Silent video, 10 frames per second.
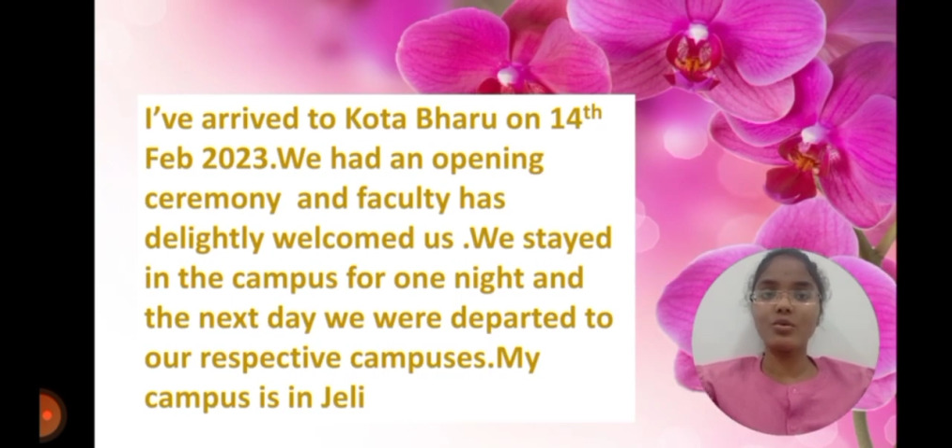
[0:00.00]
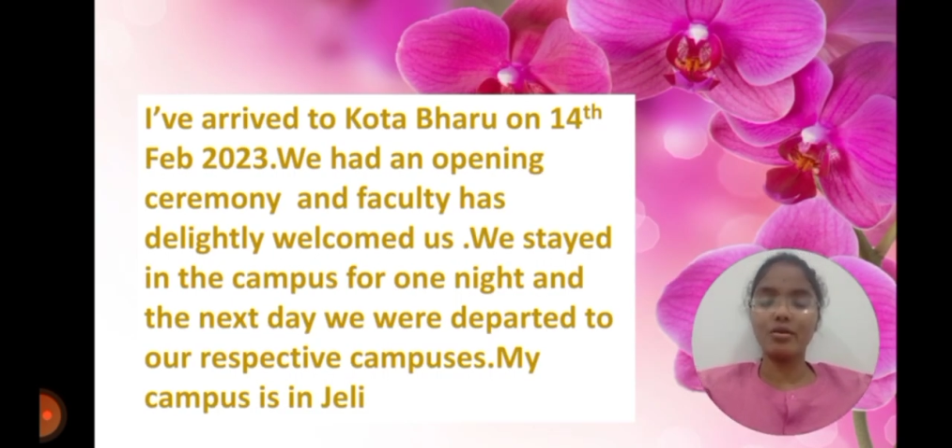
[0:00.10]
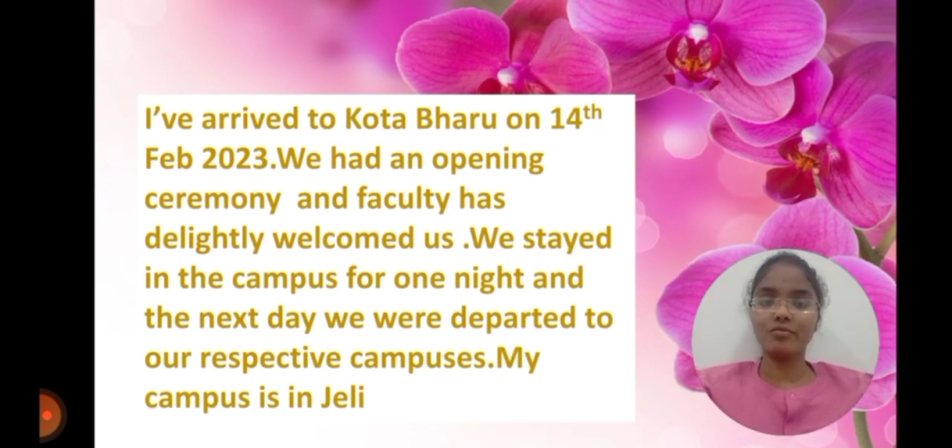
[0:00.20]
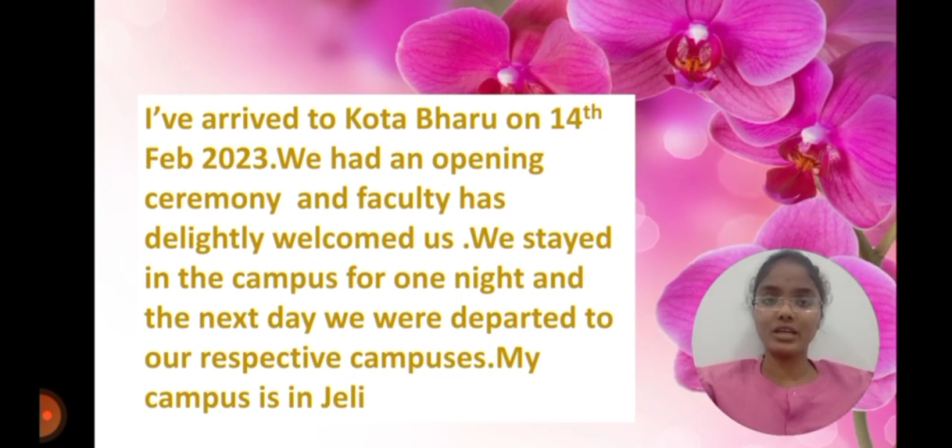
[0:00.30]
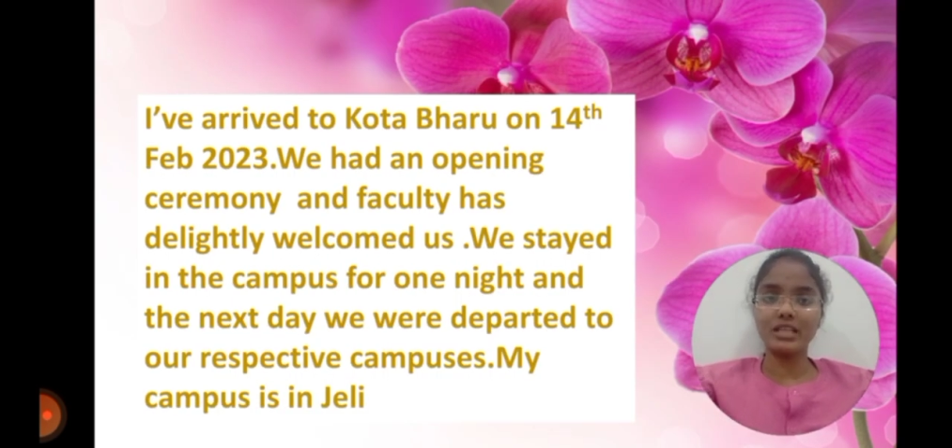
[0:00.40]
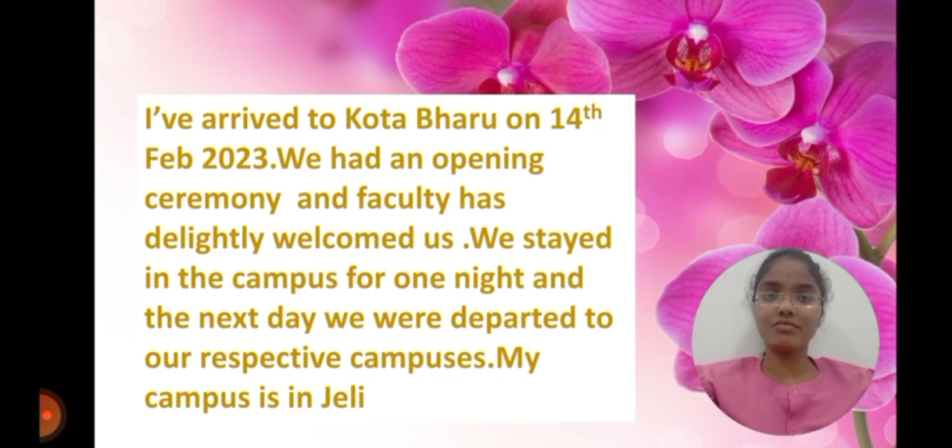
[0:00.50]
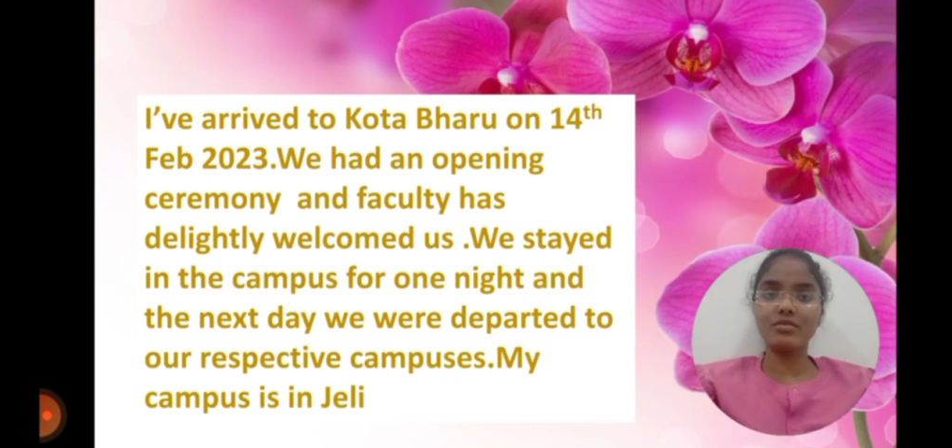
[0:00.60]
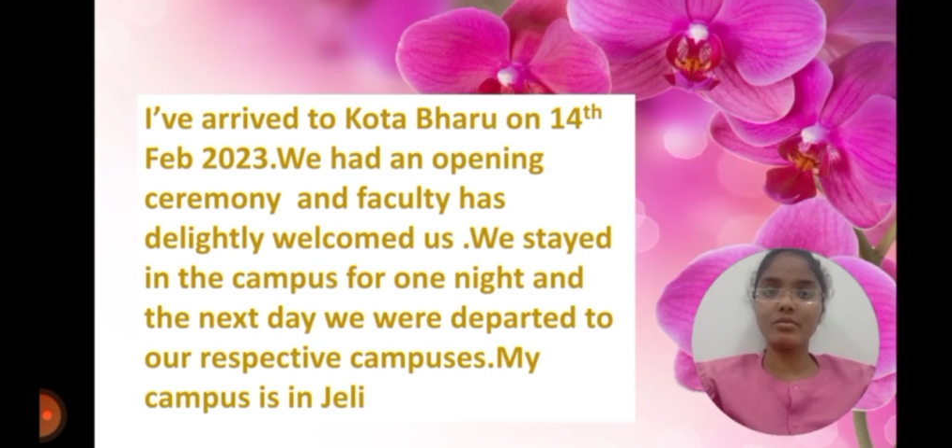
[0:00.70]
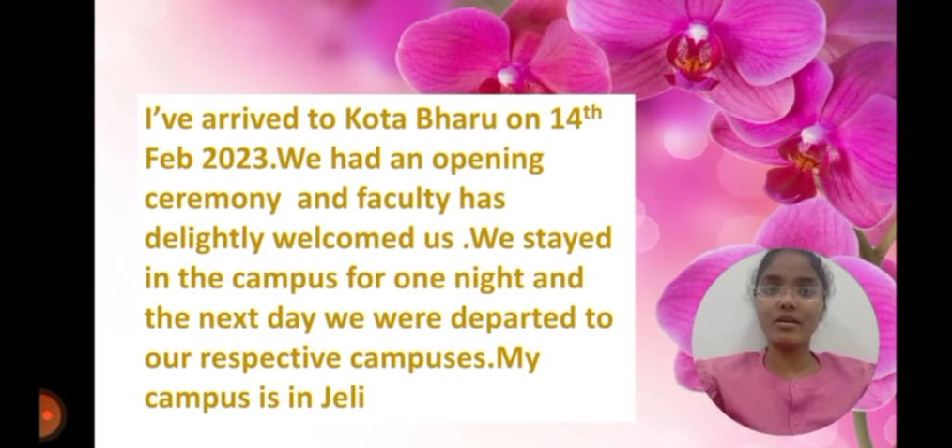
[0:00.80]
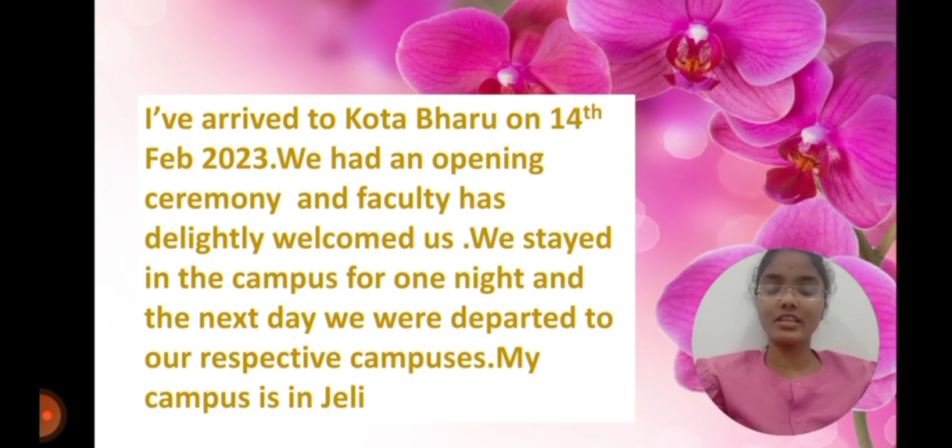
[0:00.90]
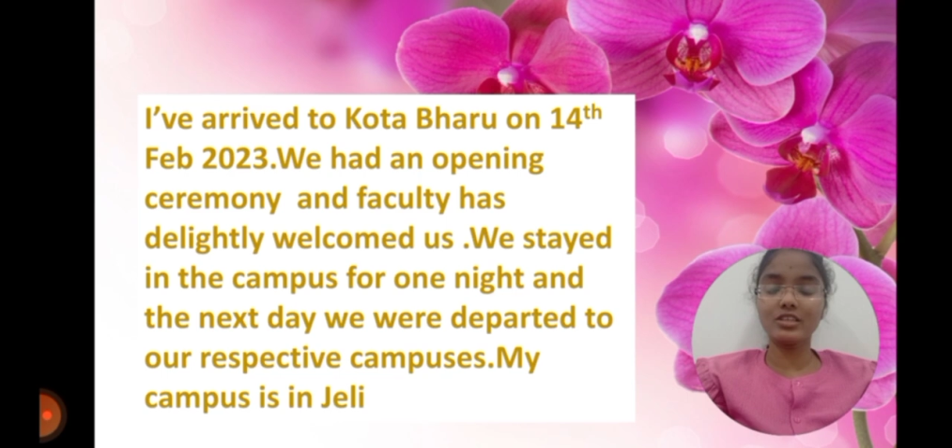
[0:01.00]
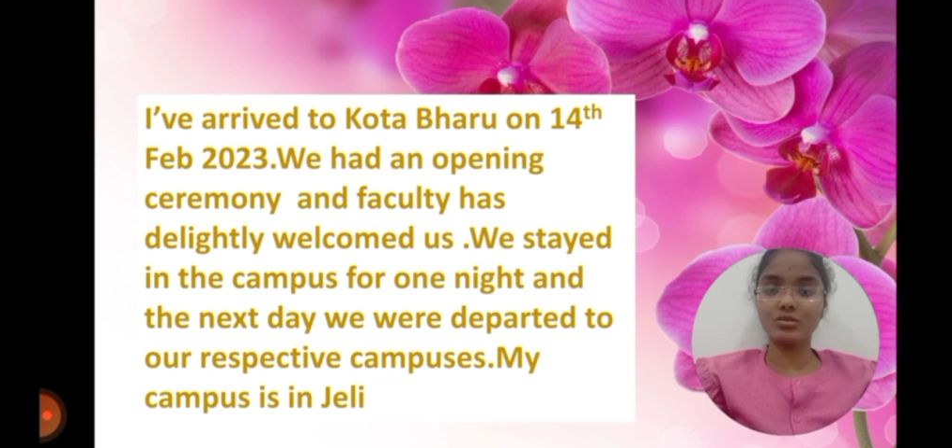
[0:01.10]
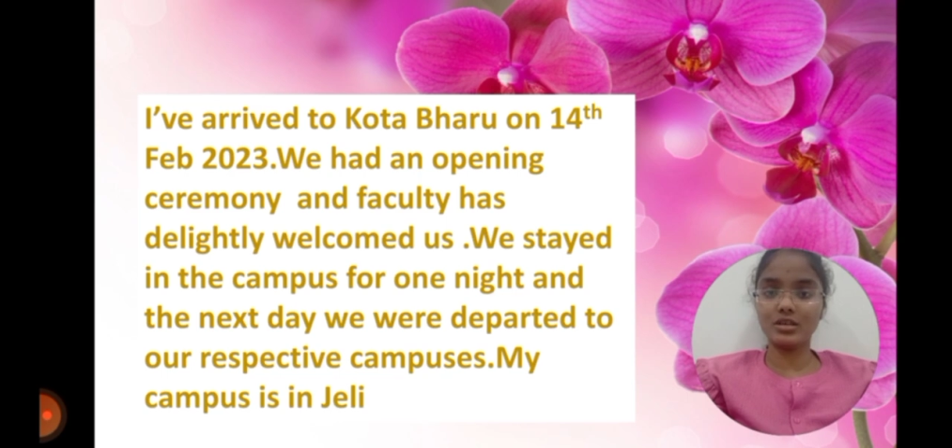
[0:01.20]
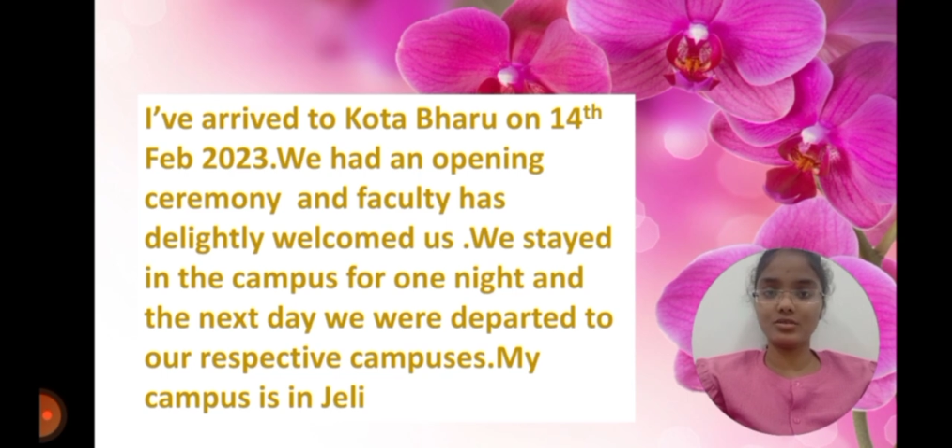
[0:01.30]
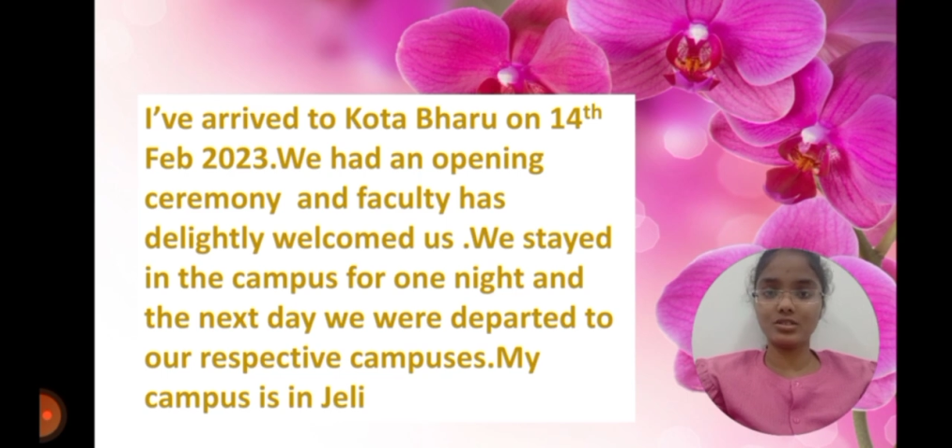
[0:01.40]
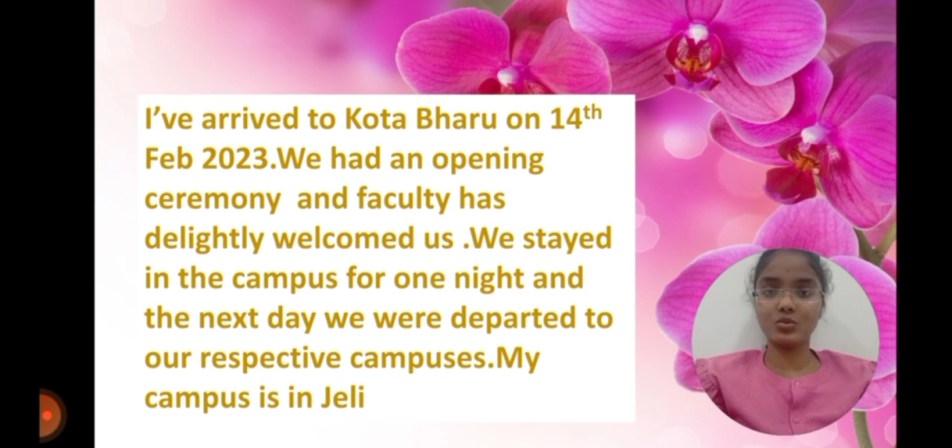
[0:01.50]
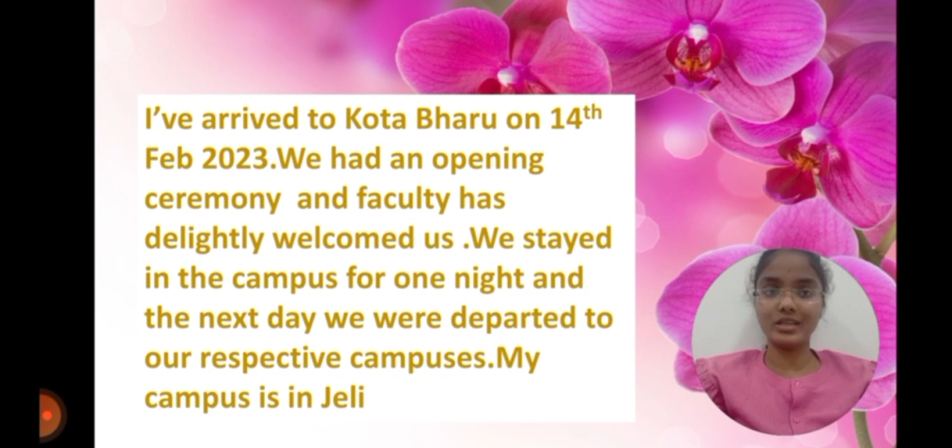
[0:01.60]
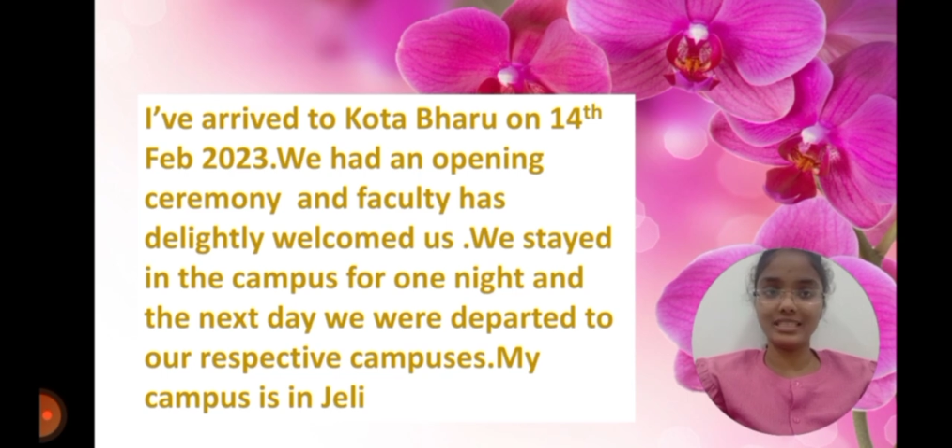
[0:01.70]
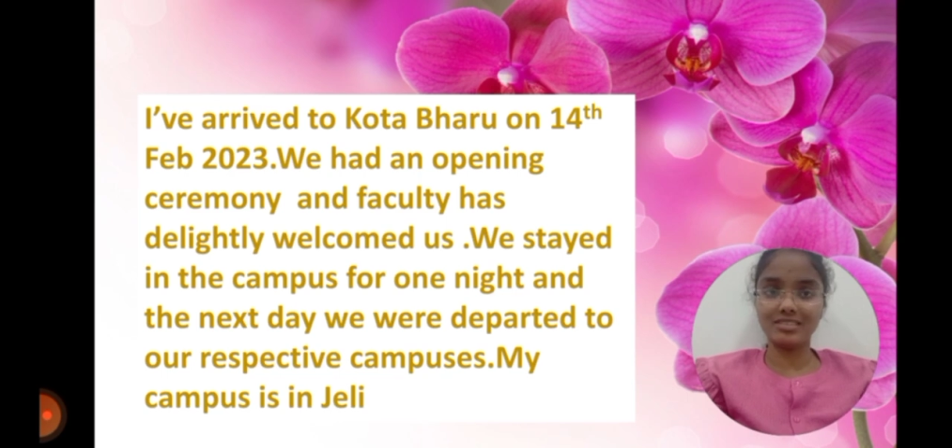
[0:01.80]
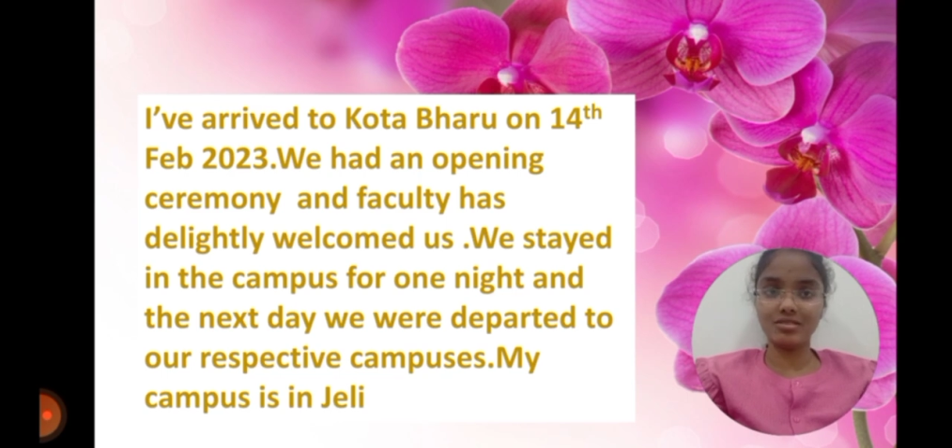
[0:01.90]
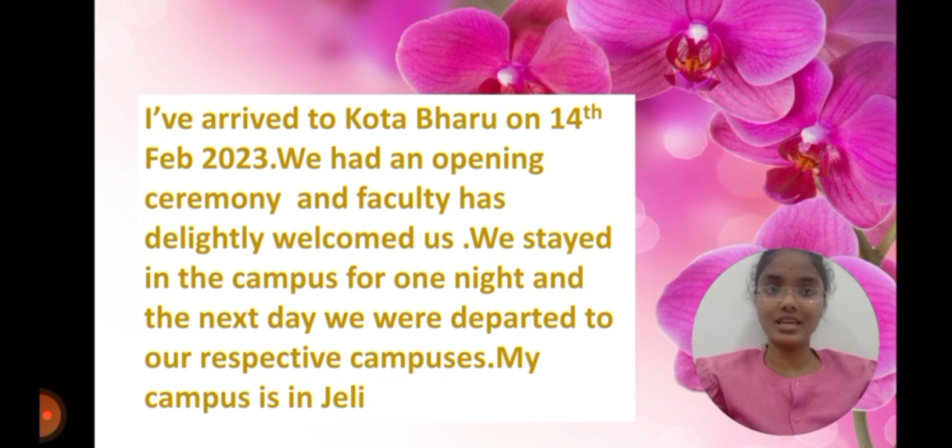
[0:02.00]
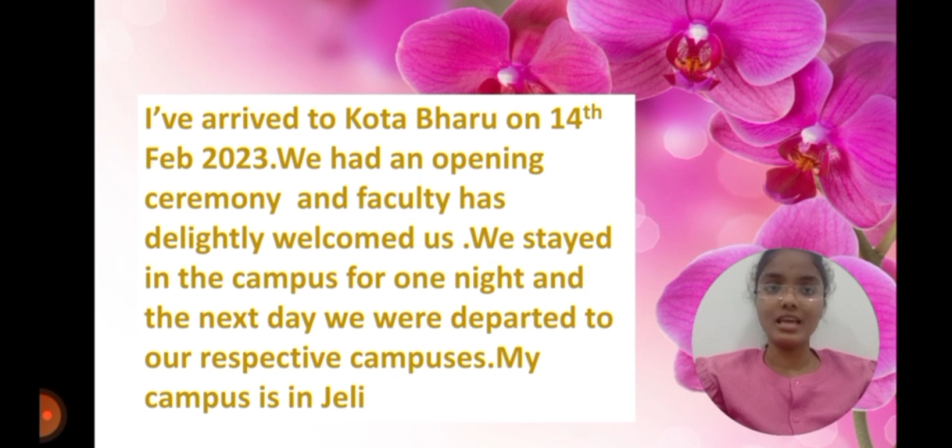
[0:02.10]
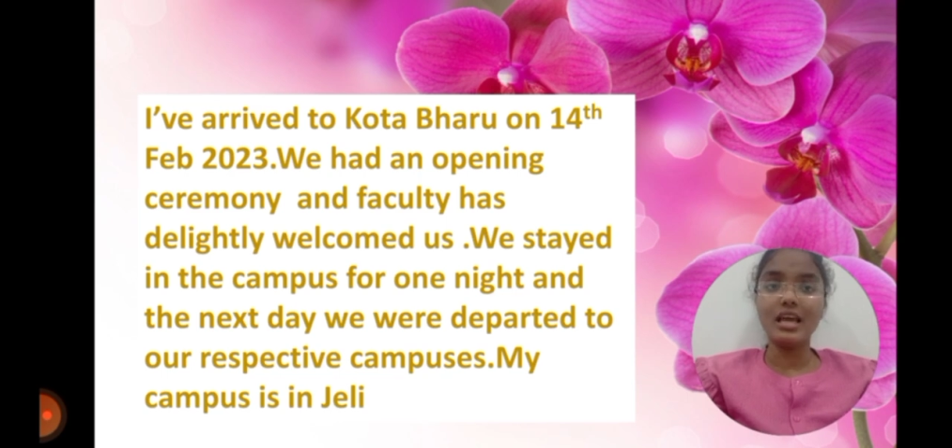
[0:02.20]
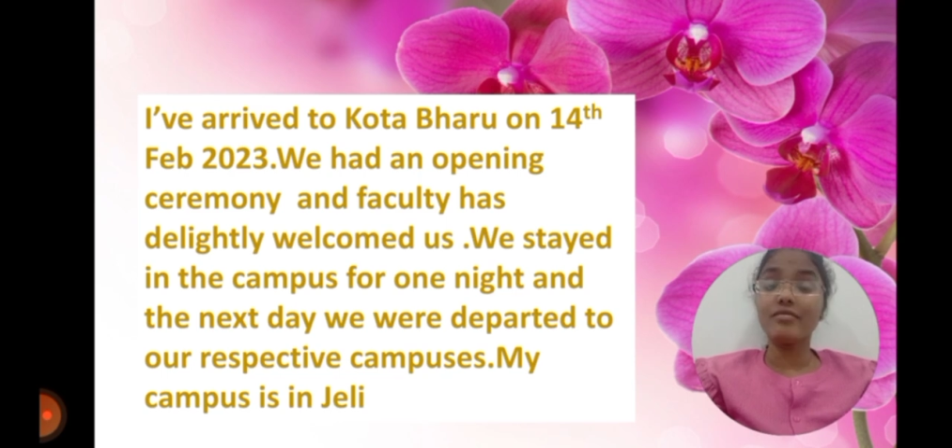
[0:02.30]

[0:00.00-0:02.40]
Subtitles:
on 14th February 2023.